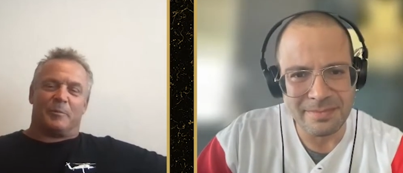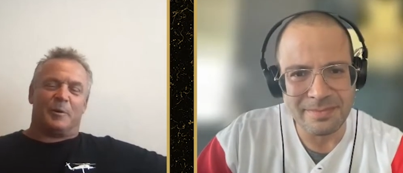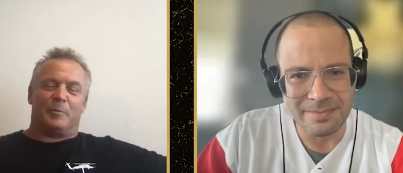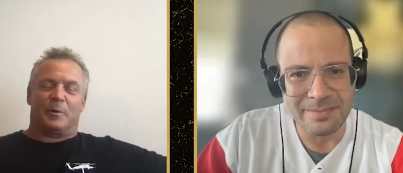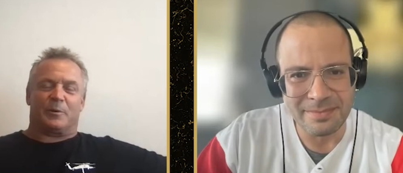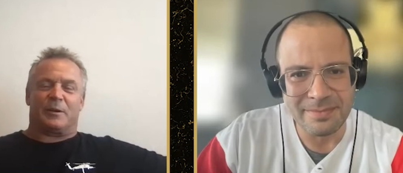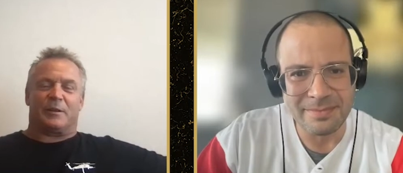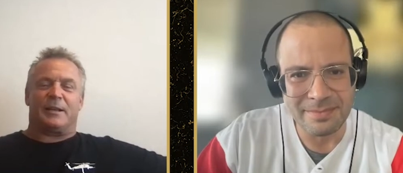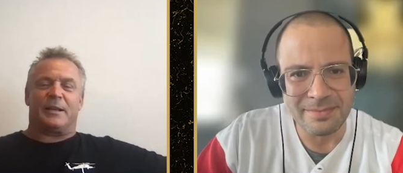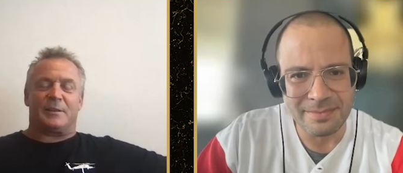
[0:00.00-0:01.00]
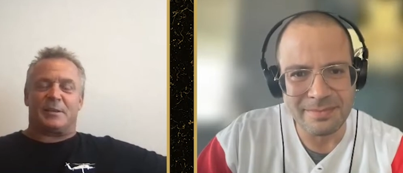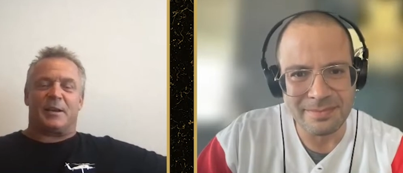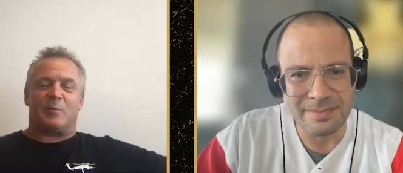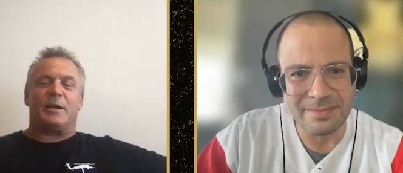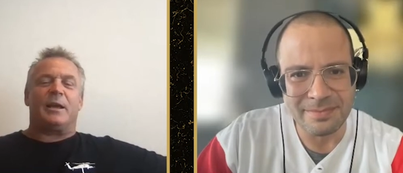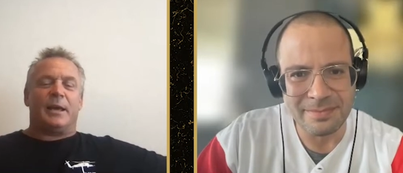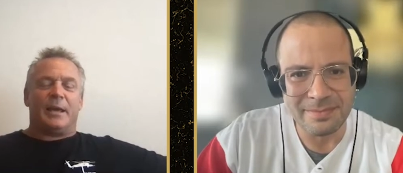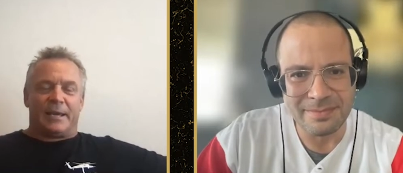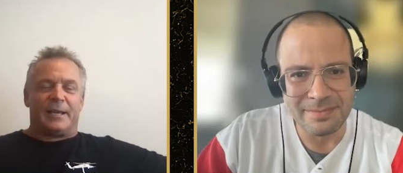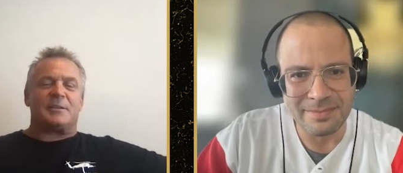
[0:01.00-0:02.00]
Speaker 1: rebuilding all that. Now that you got to,
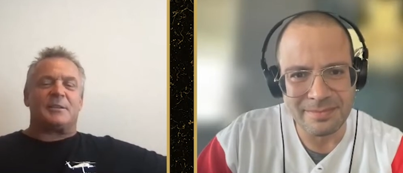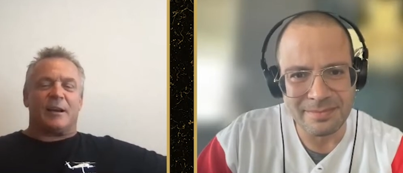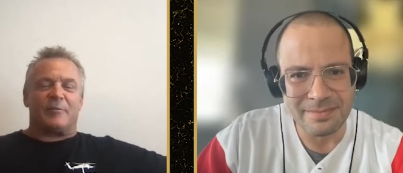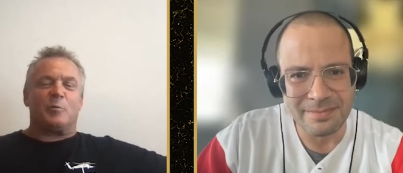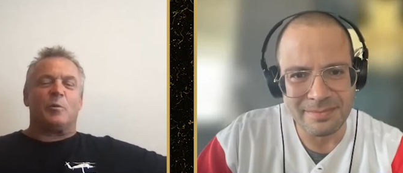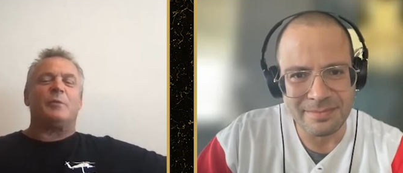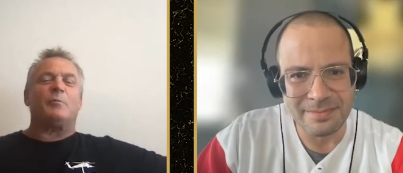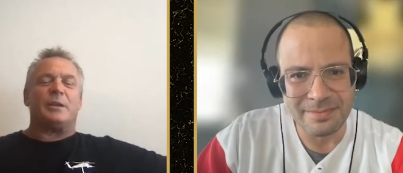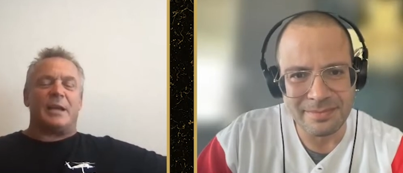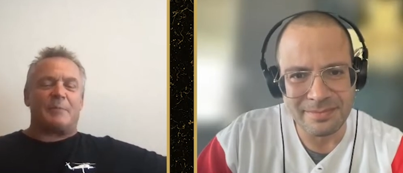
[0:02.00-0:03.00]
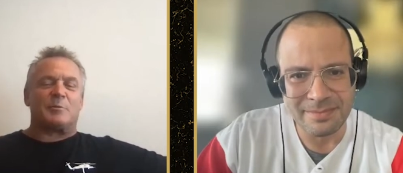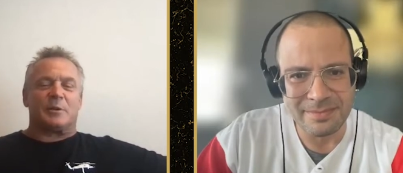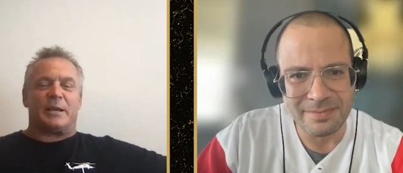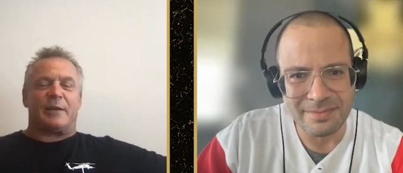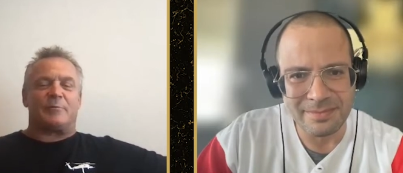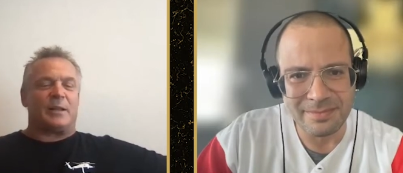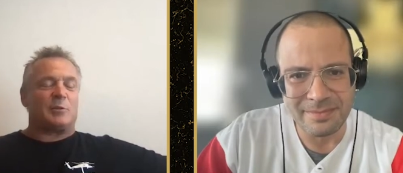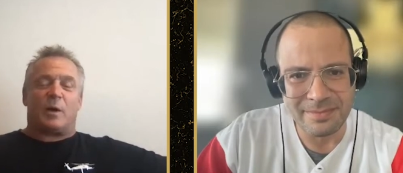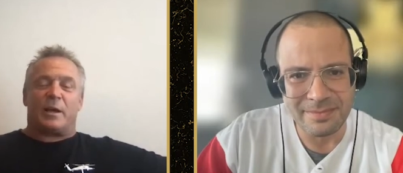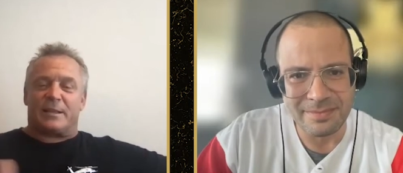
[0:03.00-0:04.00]
it gets tough to win when you absolutely have to.
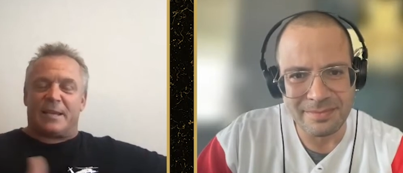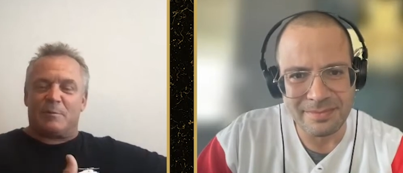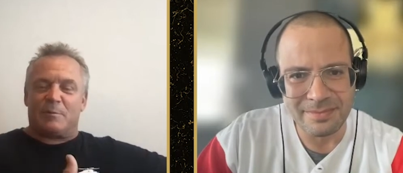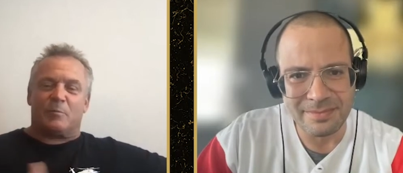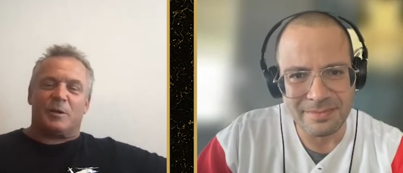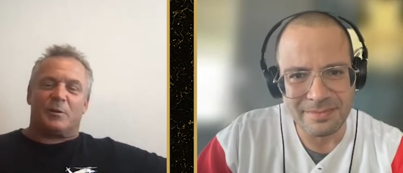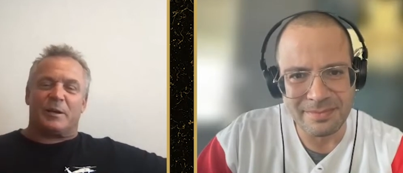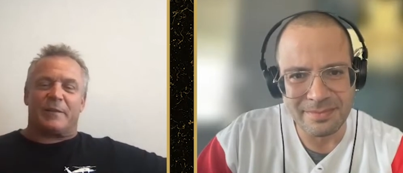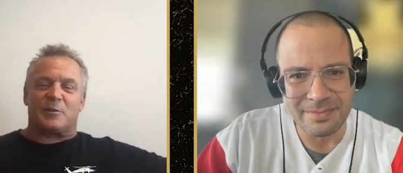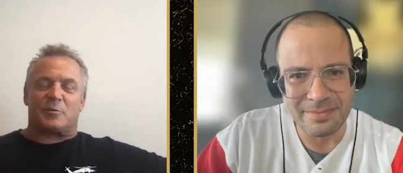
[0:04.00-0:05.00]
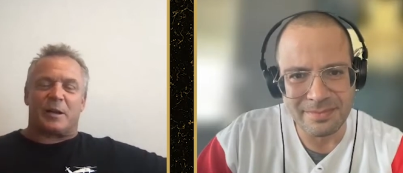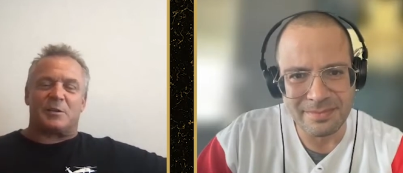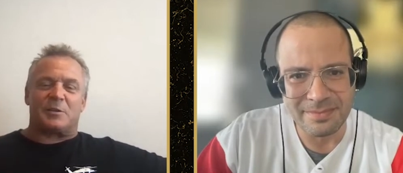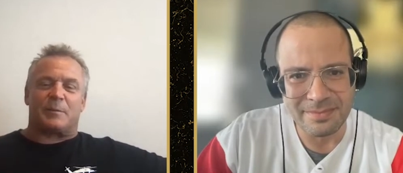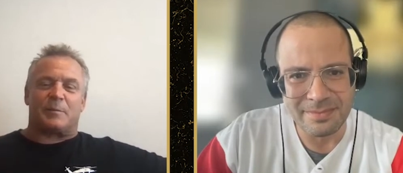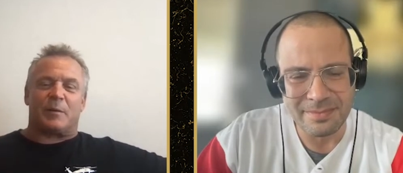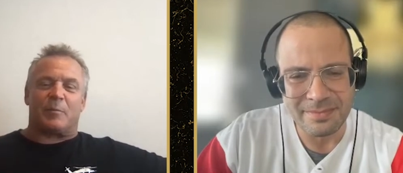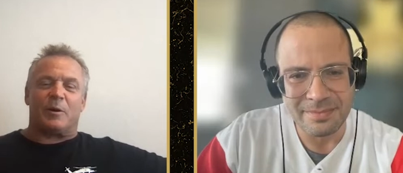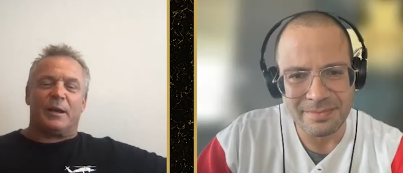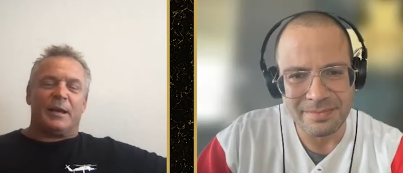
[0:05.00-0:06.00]
That's why the teams, when you go down the stretch in
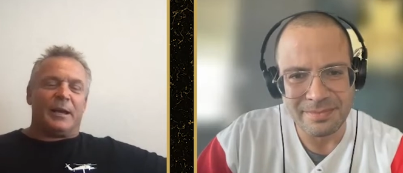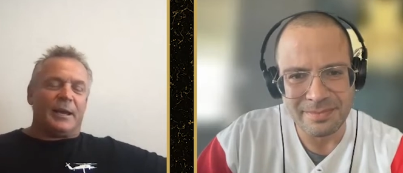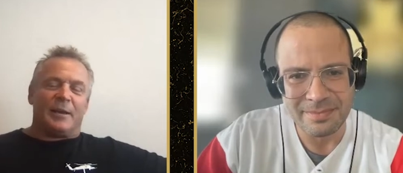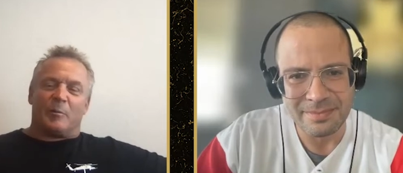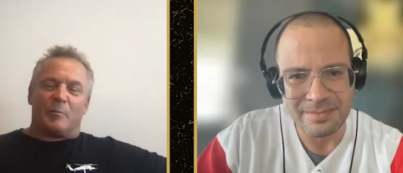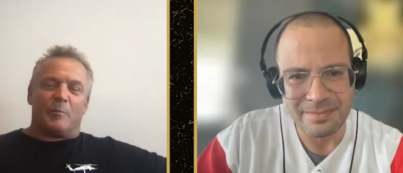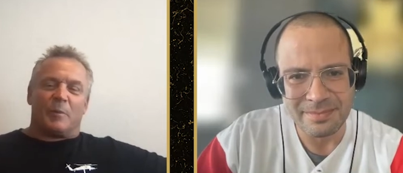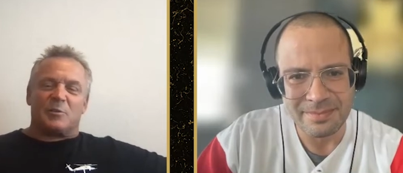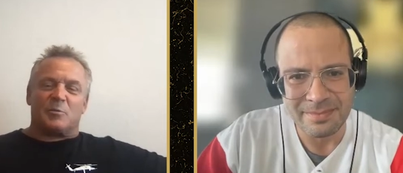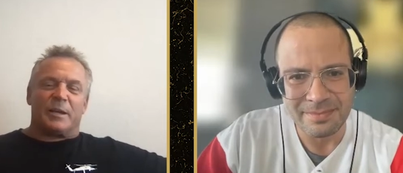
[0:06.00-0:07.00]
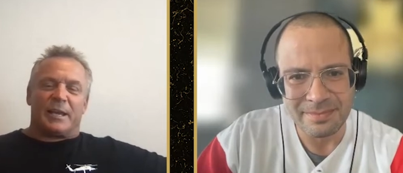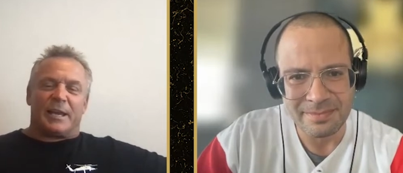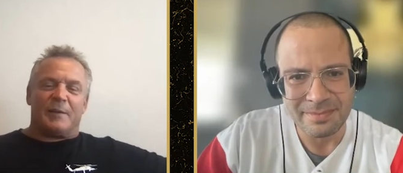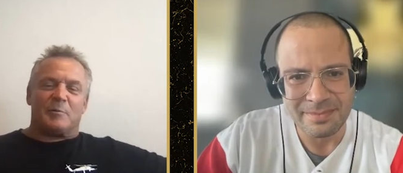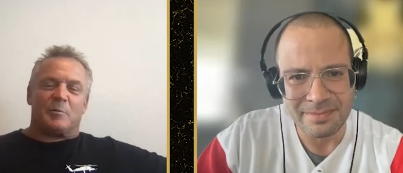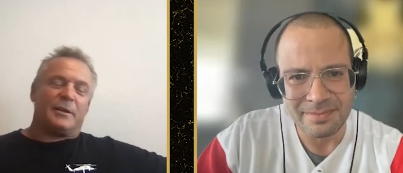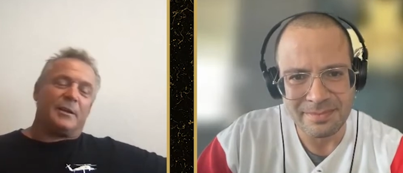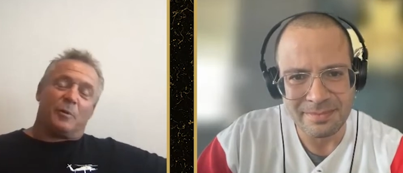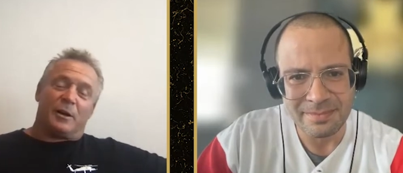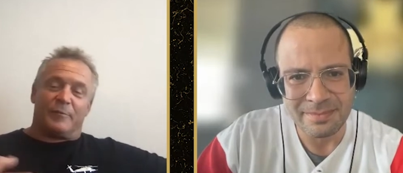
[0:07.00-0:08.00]
September, in their are muscling games with
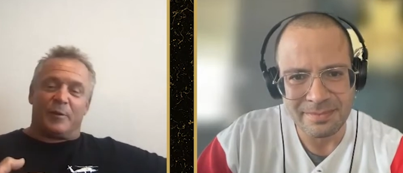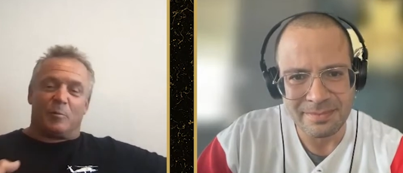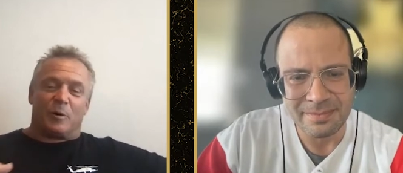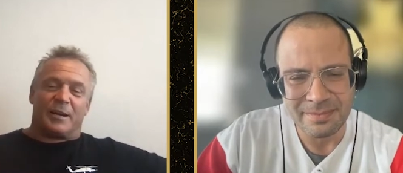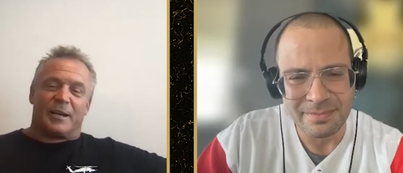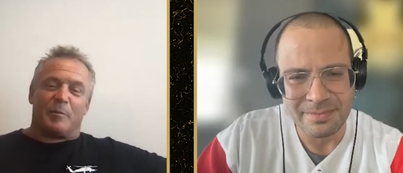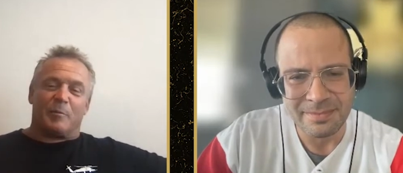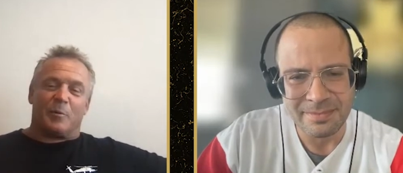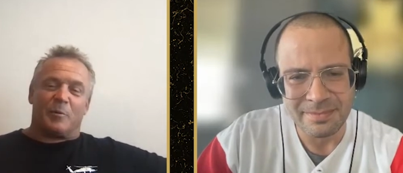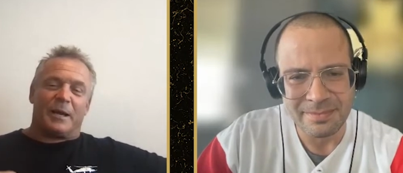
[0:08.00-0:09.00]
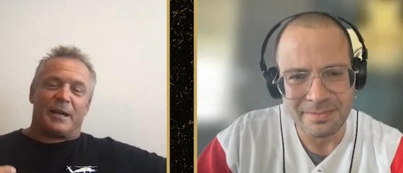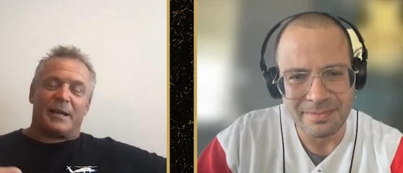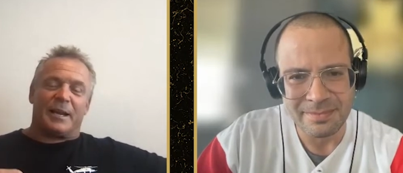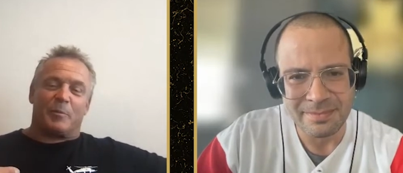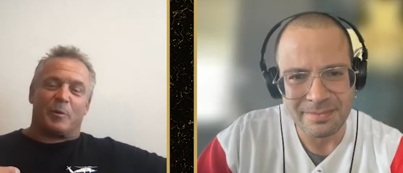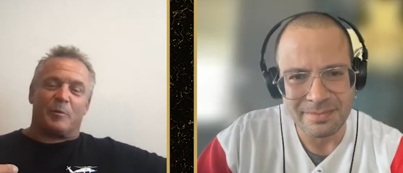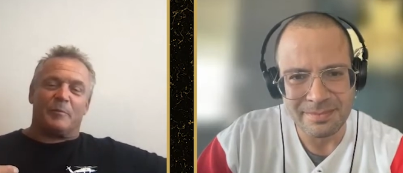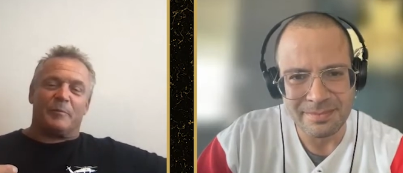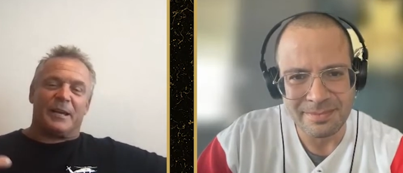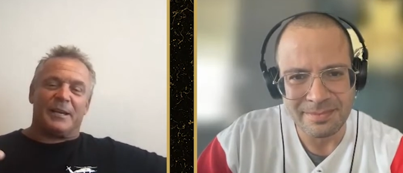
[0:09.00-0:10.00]
if You'd want a couple more back in April or
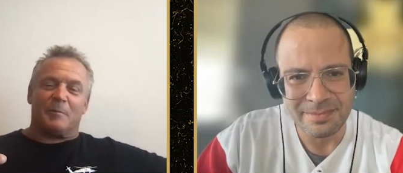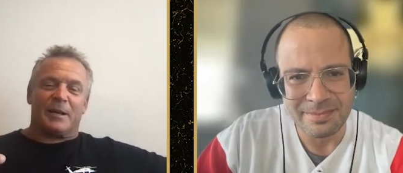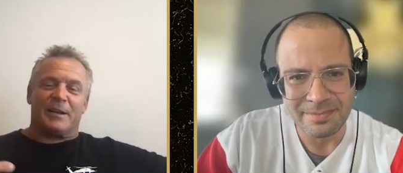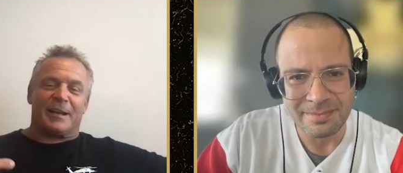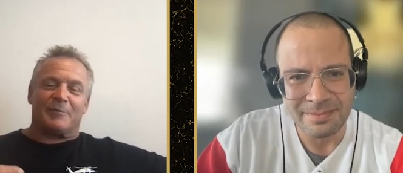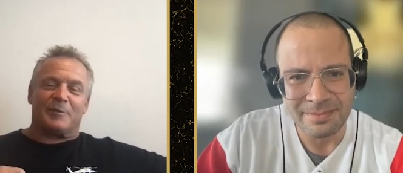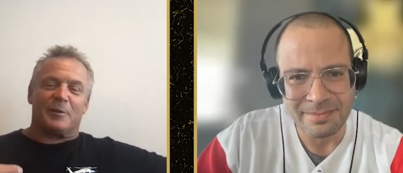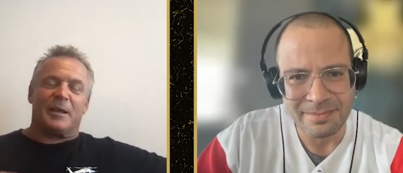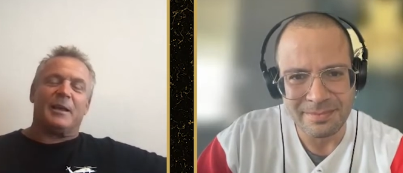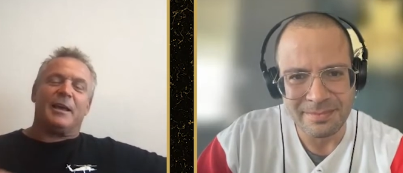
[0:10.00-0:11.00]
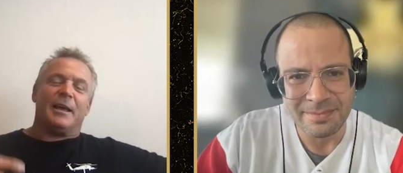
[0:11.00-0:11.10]
May. You might not have to do that,